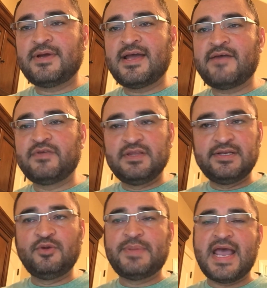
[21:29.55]
I have a
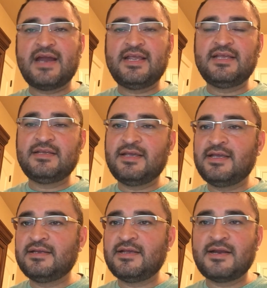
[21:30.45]
little padding,
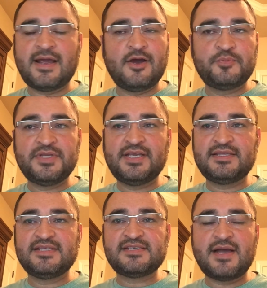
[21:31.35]
and I hope to
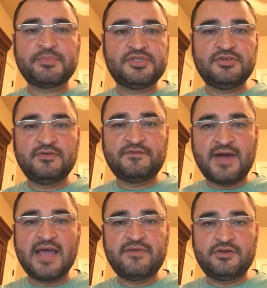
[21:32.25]
get this up to
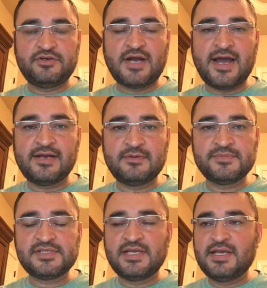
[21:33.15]
500
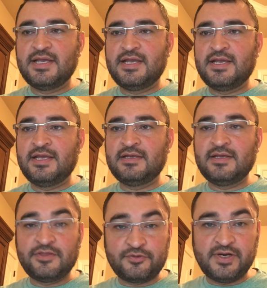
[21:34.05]
items
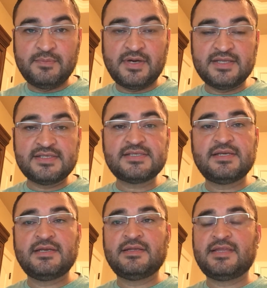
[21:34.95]
in 3
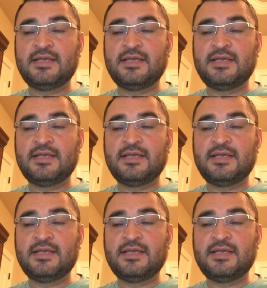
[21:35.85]
months,